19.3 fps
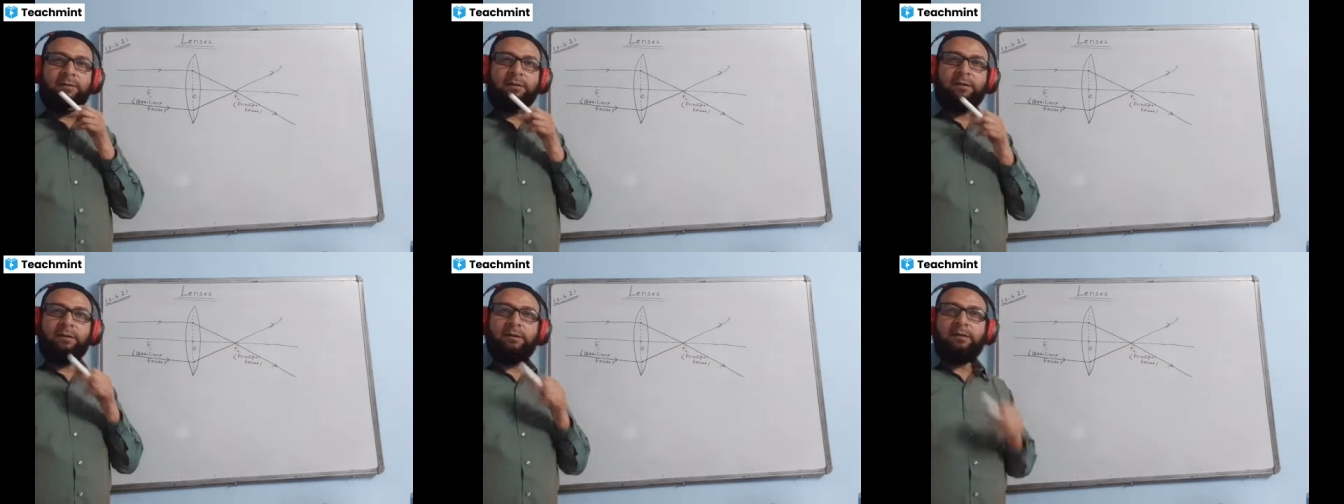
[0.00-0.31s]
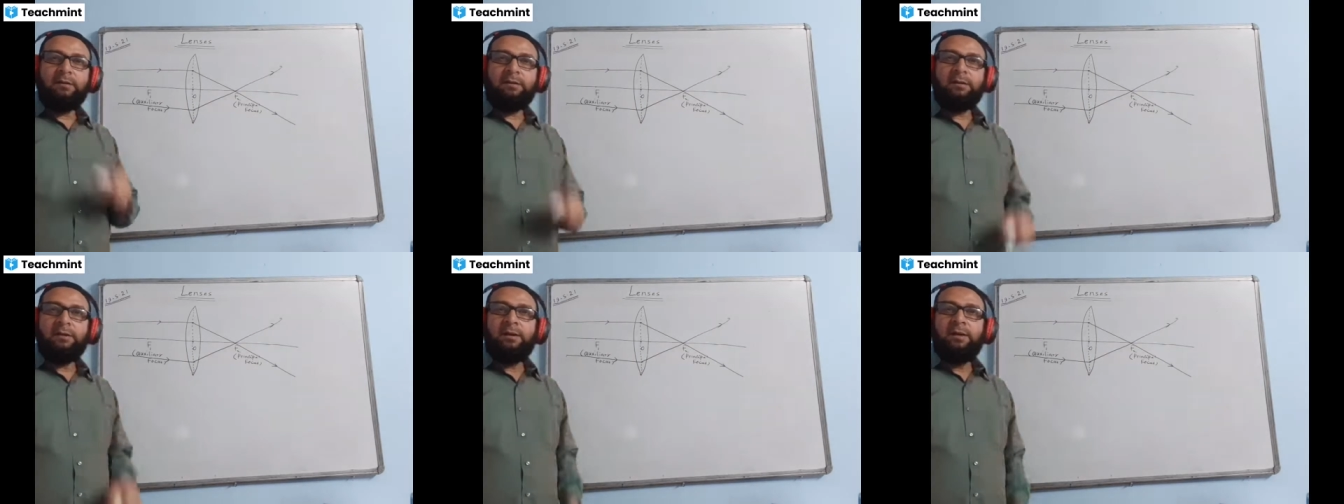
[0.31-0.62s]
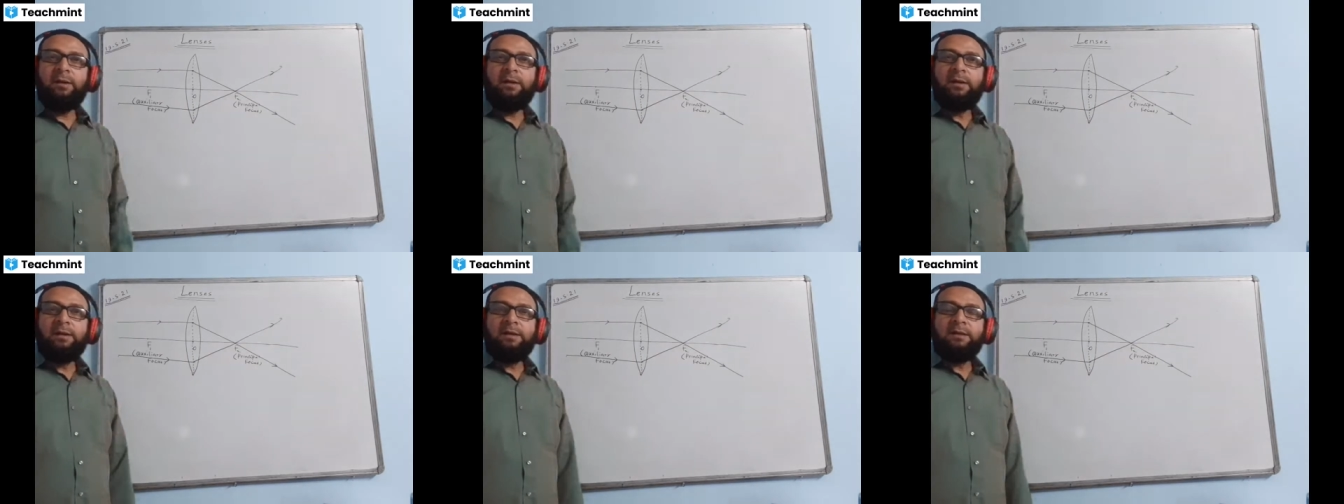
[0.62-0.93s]
second
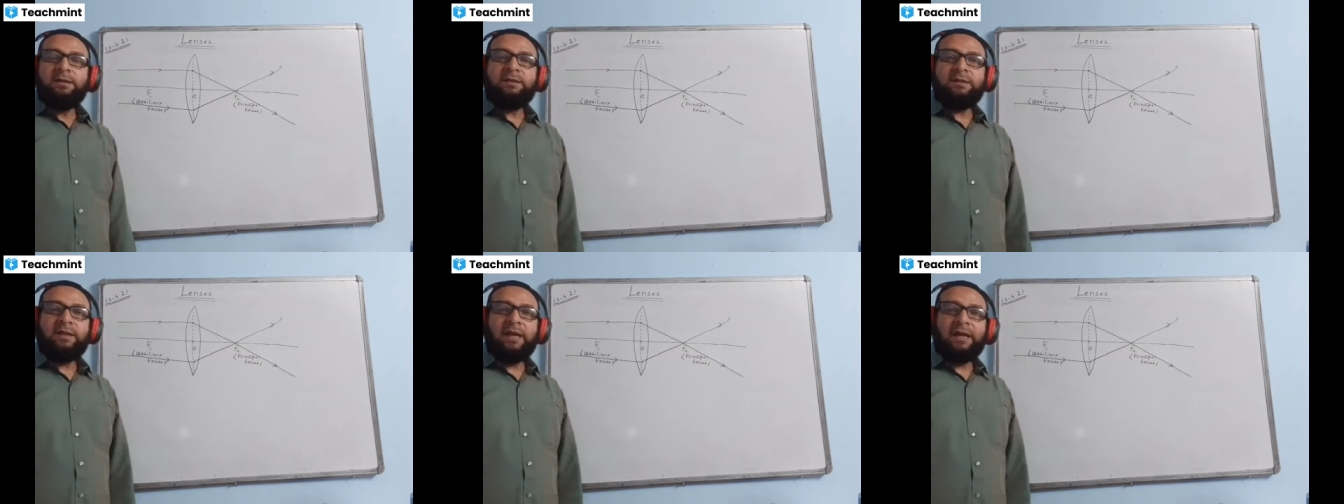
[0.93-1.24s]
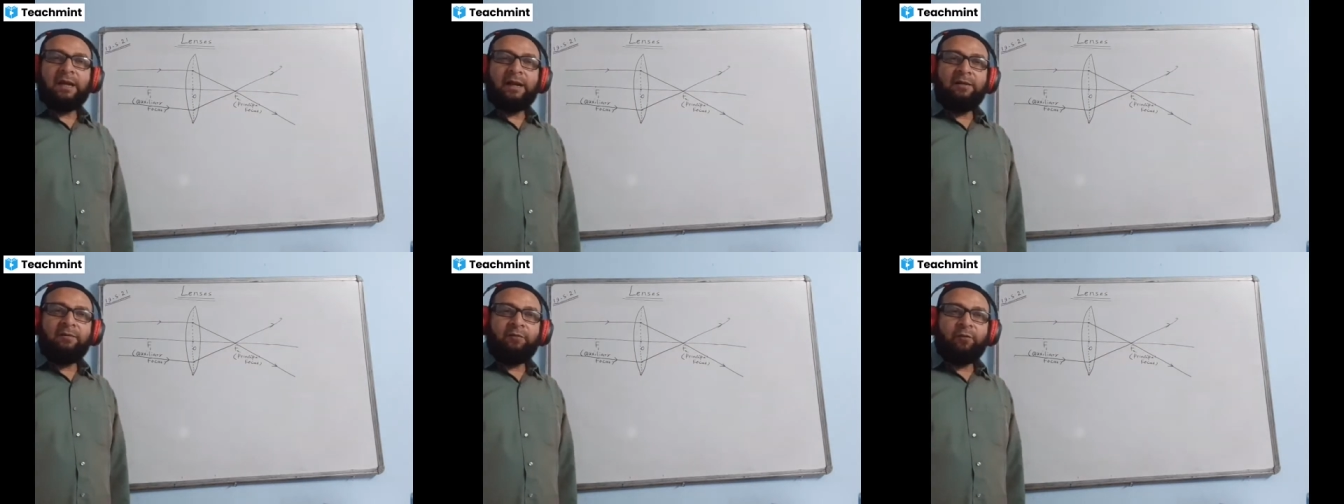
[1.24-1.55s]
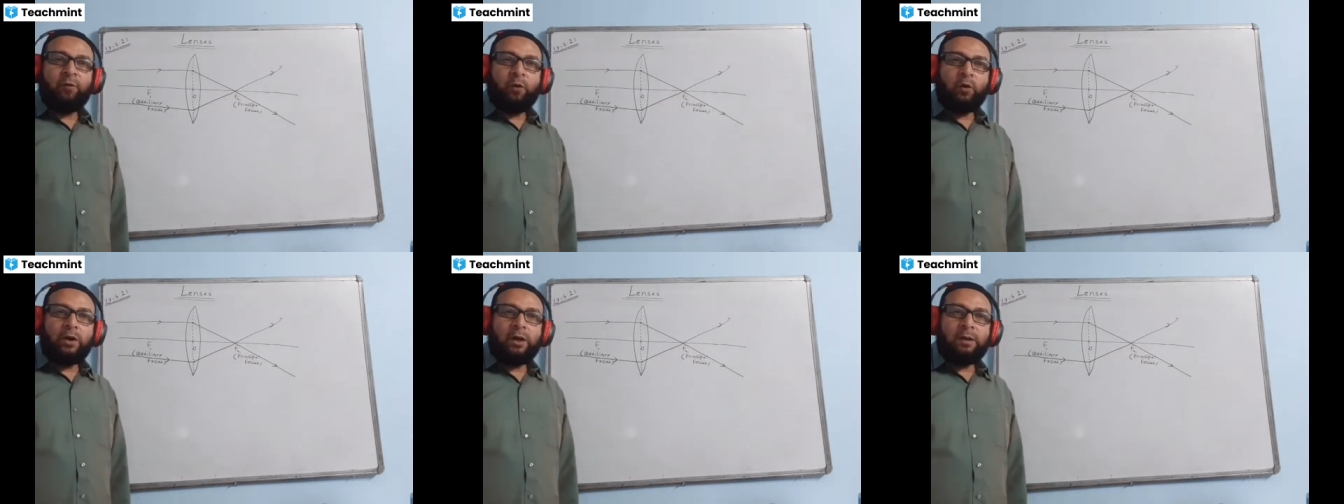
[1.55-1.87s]
focal point
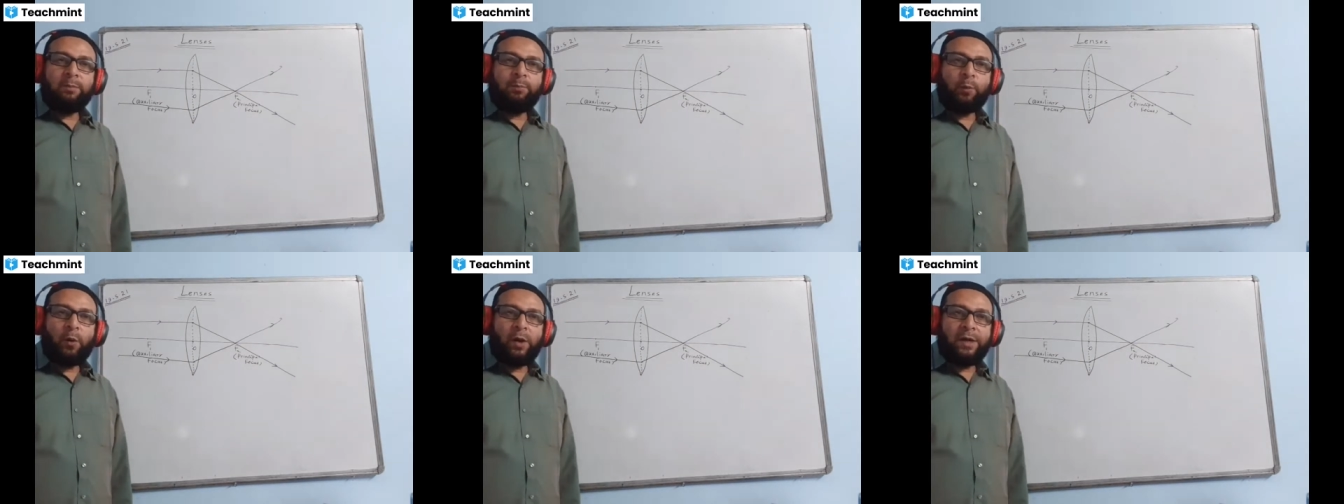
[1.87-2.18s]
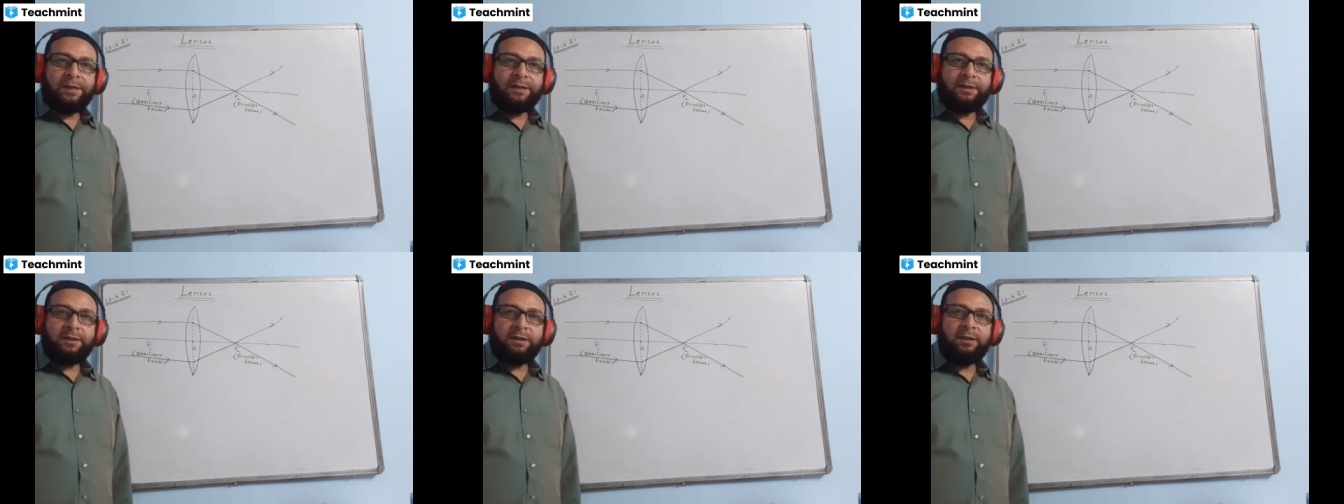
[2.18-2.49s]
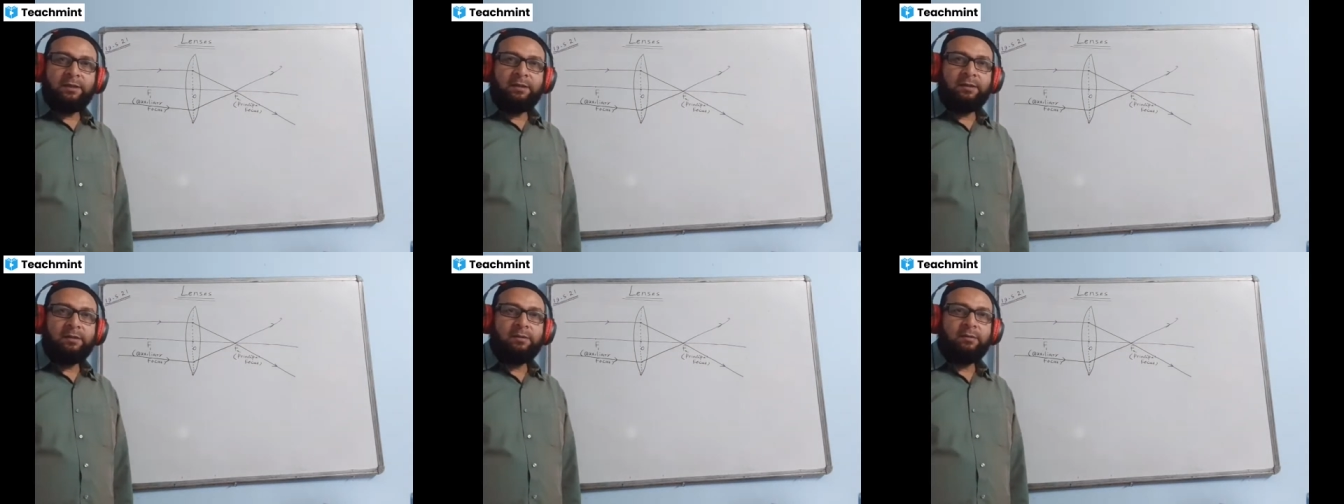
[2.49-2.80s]
of a
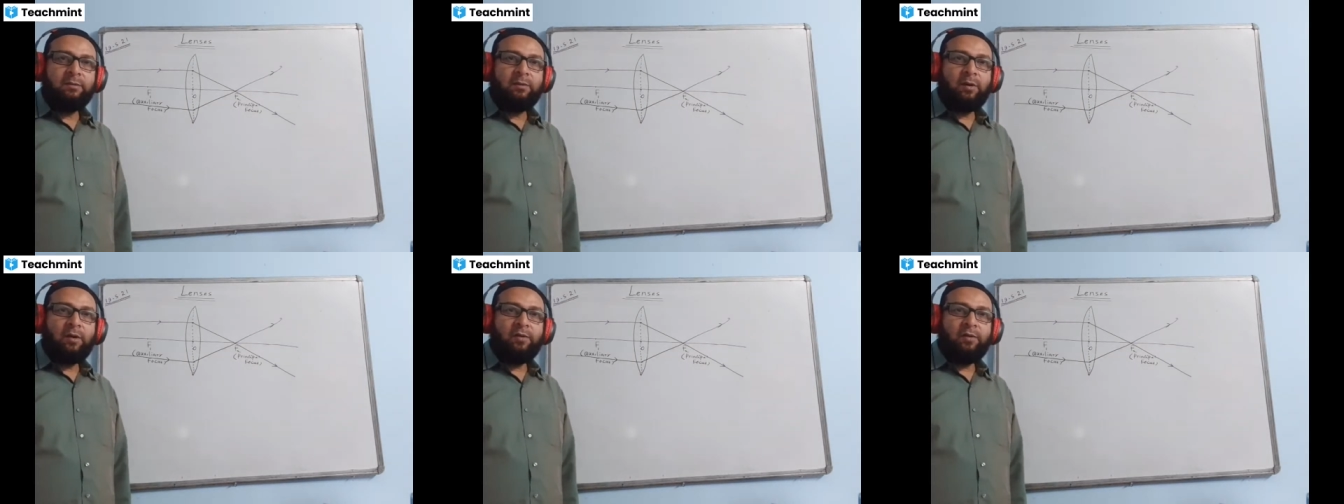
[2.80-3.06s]
convex